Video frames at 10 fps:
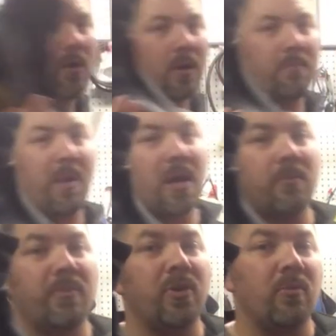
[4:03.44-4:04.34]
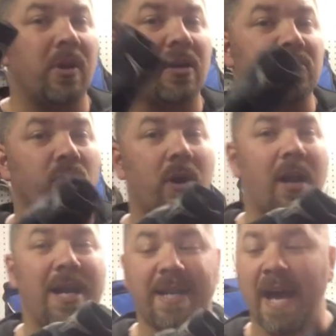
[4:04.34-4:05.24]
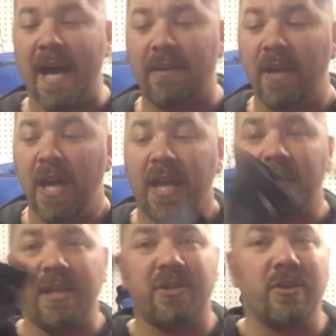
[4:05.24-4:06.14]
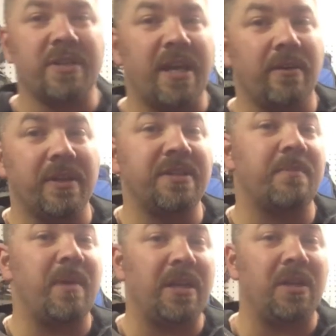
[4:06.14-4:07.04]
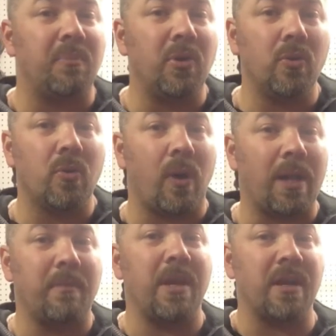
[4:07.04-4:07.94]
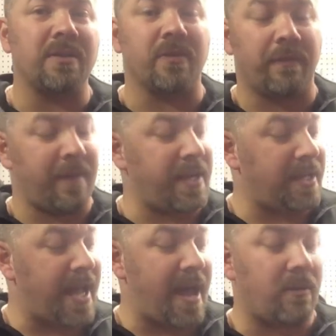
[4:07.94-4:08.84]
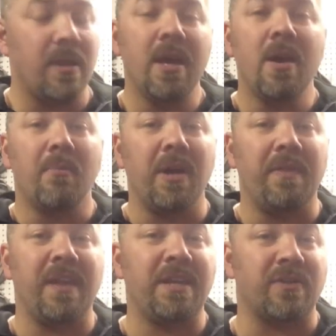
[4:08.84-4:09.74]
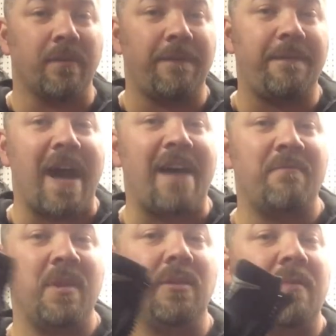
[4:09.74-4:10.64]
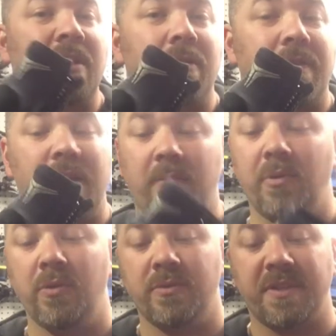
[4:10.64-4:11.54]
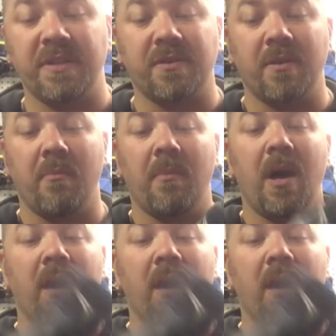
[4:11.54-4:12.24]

a hard bottom boot because of where I dive. And as you can tell, these have been in the pool quite a bit because they're faded out. But these are 5mm thick boots. These are the